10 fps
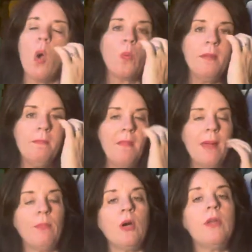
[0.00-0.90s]

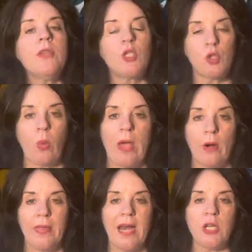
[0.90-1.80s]
Remember the sweater
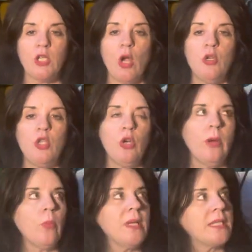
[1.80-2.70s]
that I showed you?
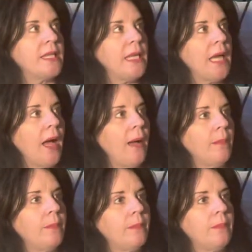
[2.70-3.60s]
It was the
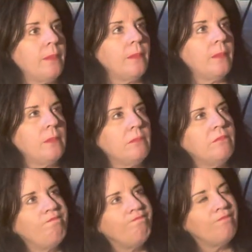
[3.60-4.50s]

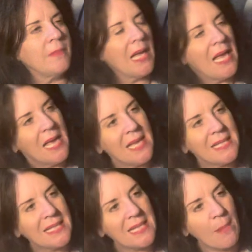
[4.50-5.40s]
um,
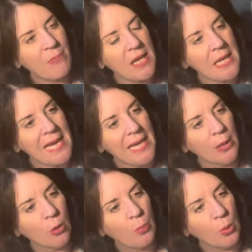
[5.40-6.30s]
something
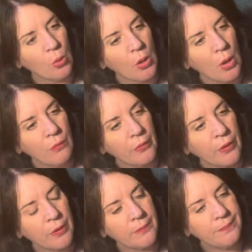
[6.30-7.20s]
heel
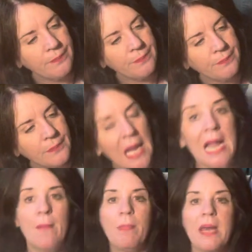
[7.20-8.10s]
pullover
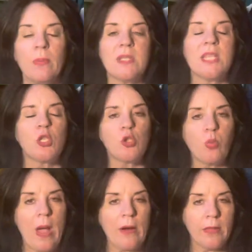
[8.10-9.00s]
but it was the
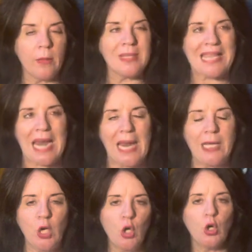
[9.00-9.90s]
sweater that was kind of
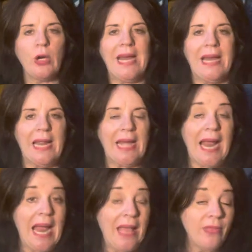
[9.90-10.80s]
like a green and it
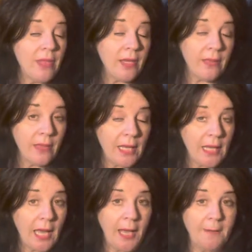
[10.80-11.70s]
had the, the
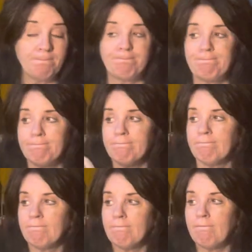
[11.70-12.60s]
um,
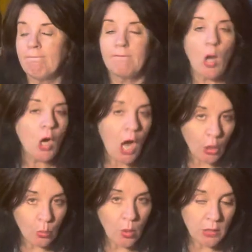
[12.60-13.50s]

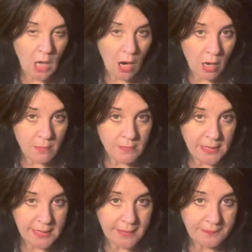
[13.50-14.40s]
color work arms.